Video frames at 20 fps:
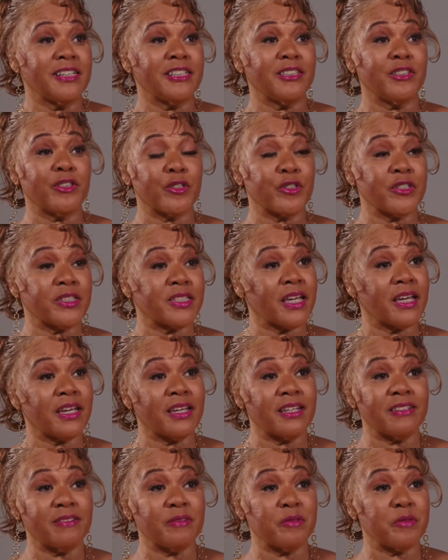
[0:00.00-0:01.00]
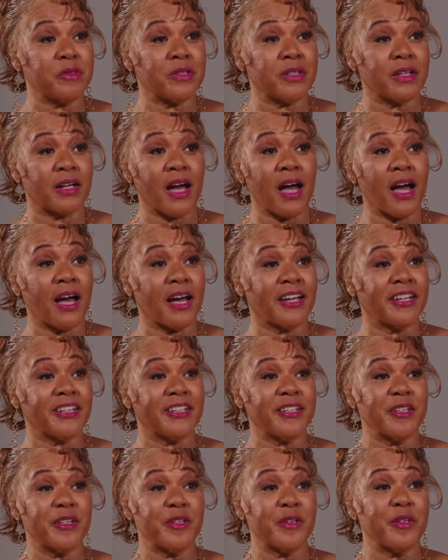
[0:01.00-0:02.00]
just said to God,
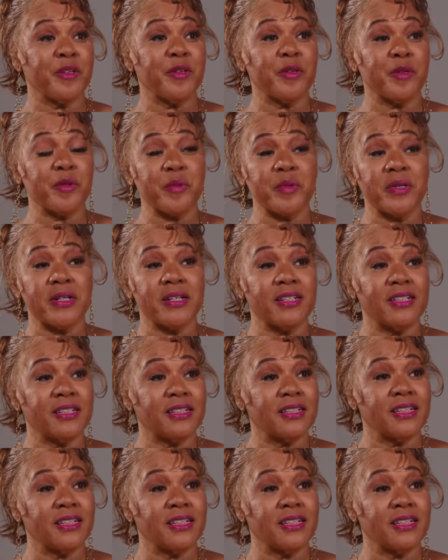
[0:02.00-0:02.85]
you know what?